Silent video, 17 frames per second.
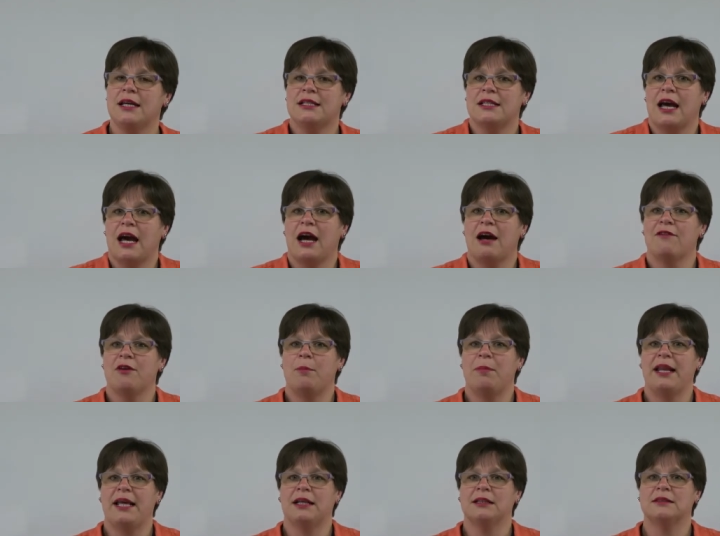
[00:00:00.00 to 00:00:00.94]
to have a
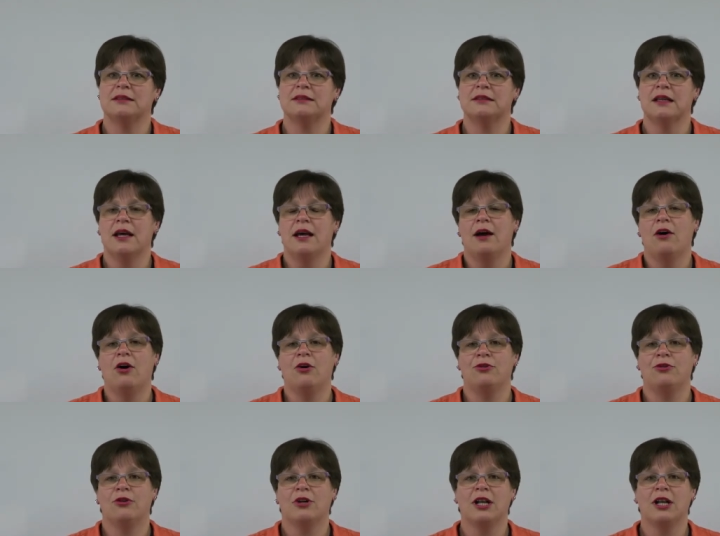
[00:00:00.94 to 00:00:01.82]
blitz on your